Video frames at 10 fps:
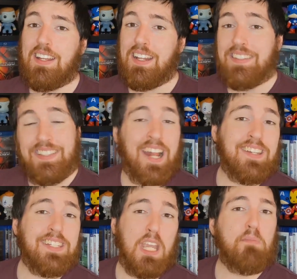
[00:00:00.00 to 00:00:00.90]
It
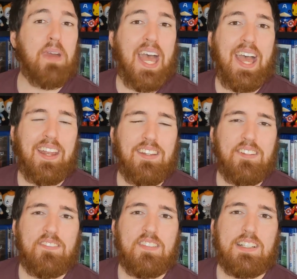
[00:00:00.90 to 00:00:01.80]
started to get bad.
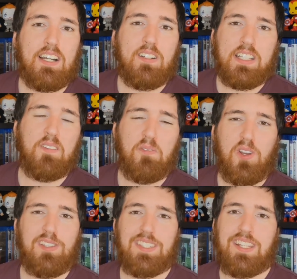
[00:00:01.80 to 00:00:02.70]
Only the
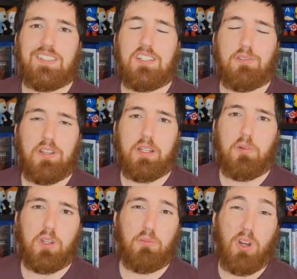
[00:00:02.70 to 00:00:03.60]
first season is really
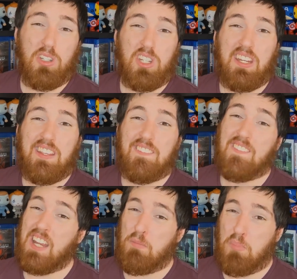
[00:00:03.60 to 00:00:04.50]
worth watching.
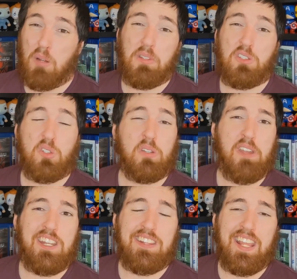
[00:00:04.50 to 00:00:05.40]
It probably should have
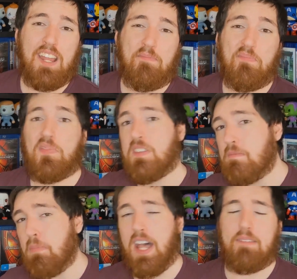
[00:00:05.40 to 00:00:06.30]
ended there,
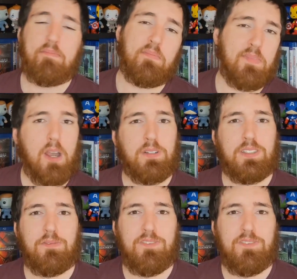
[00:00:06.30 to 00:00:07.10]
but I was a